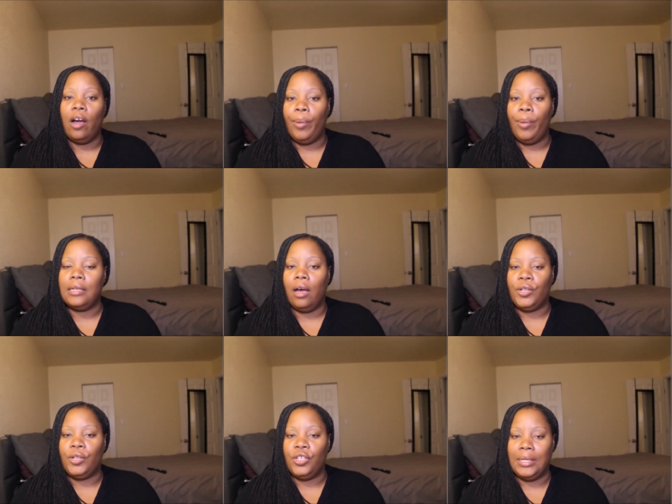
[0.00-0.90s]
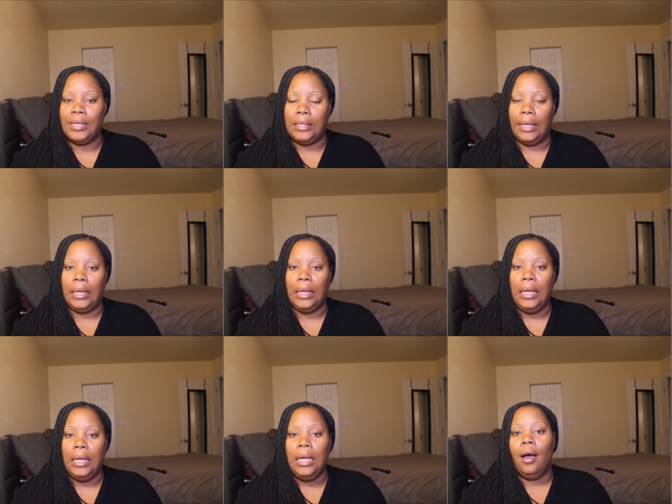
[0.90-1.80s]
opportunistic.
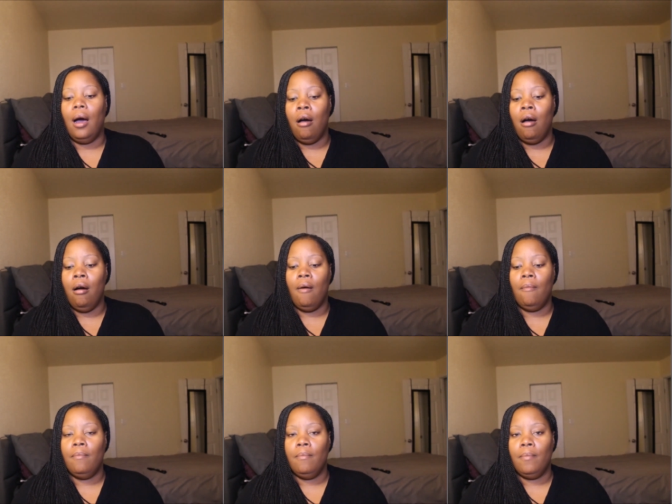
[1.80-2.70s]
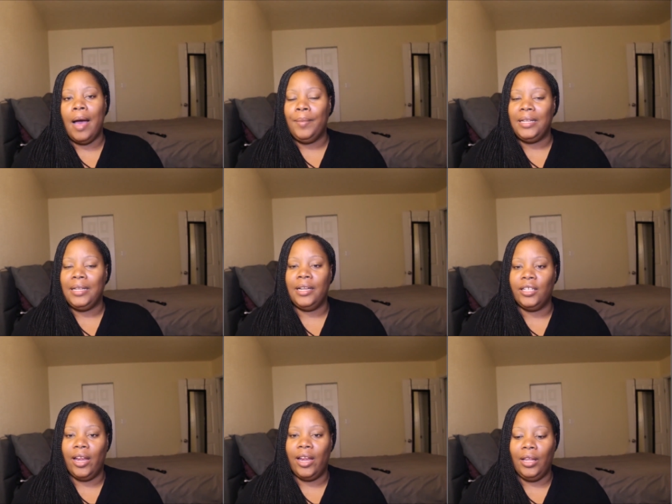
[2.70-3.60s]
I'm not saying that
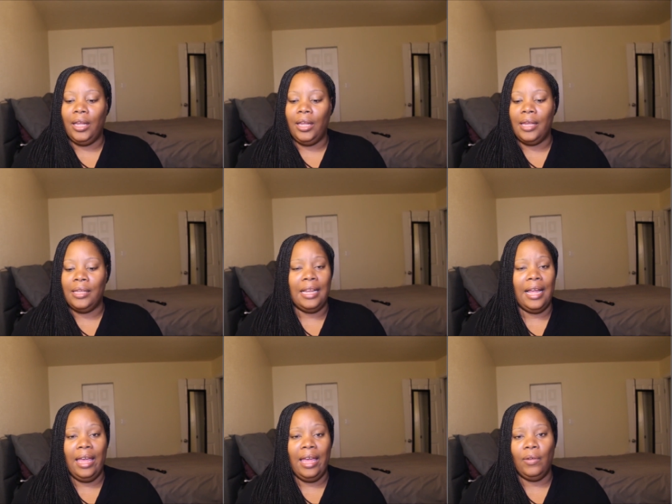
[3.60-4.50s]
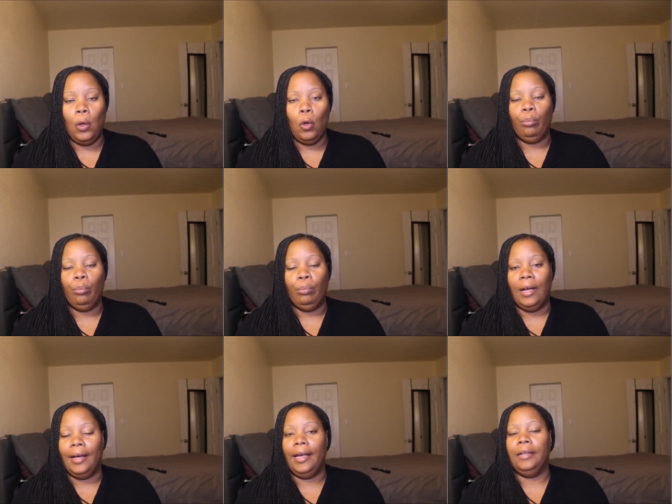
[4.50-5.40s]
Charity isn't a handful,
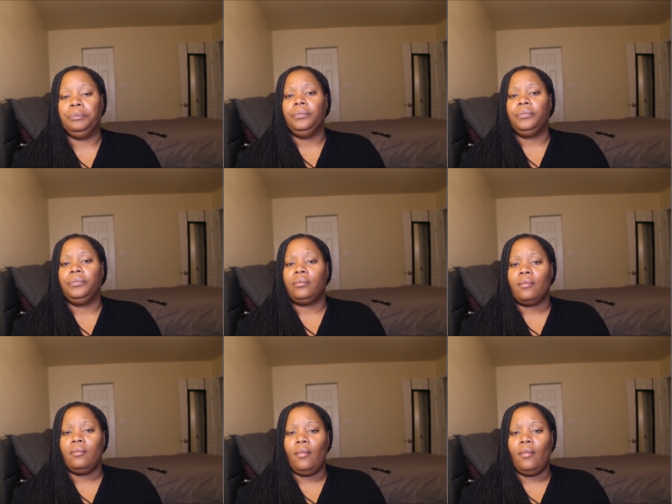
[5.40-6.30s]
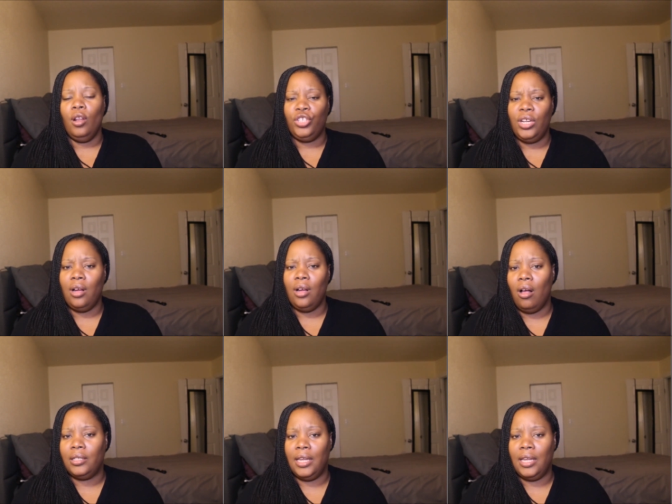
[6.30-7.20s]
but she
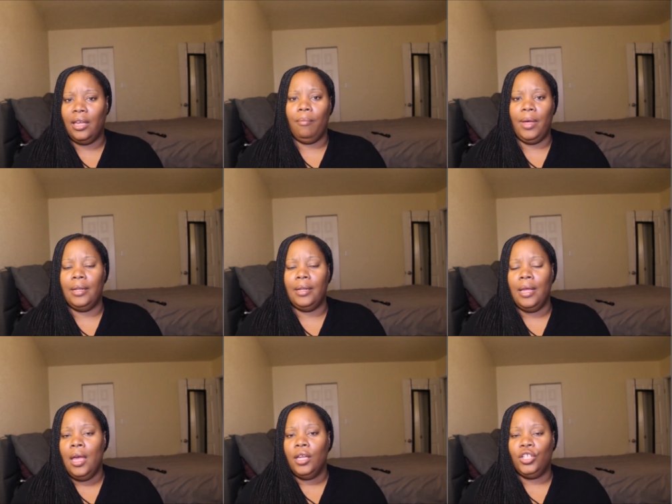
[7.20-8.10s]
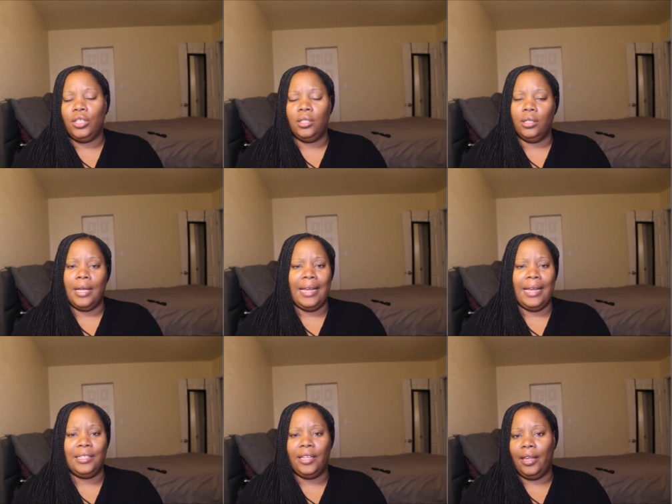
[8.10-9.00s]
called him and just to, I
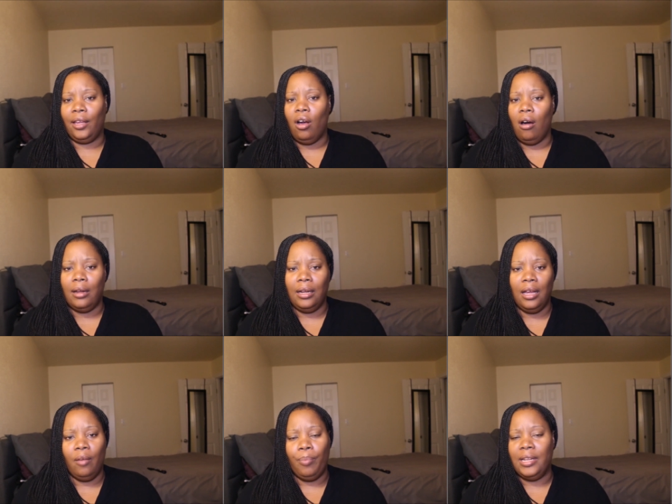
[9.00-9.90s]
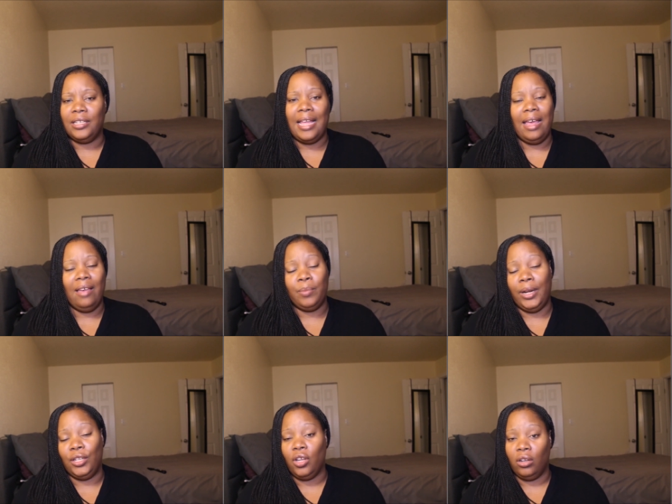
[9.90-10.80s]
guess, get caught up and just to have
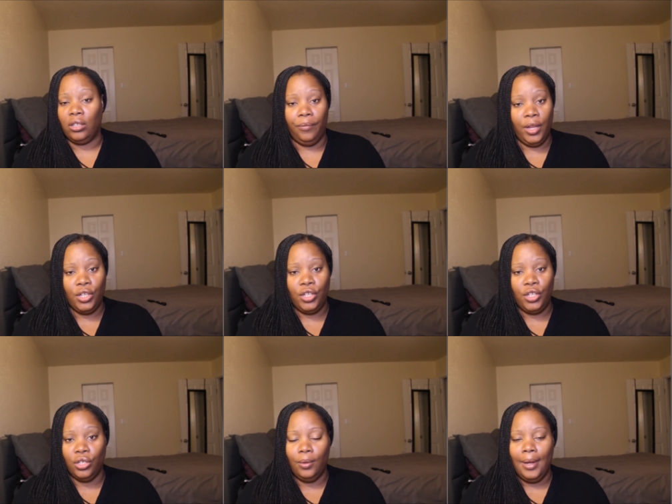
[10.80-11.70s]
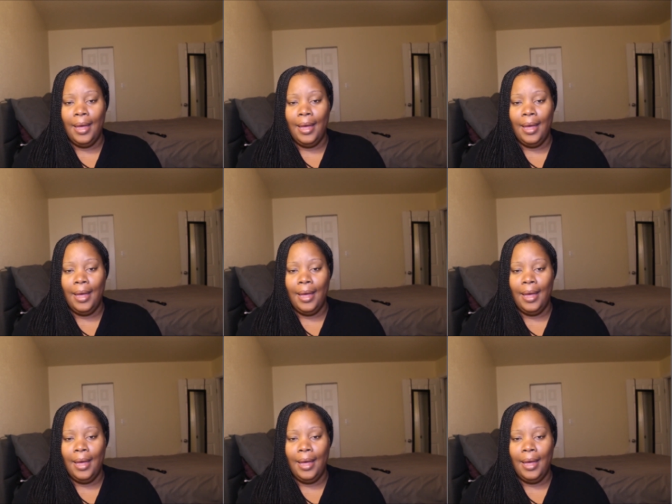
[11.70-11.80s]
somebody to talk, to vent to.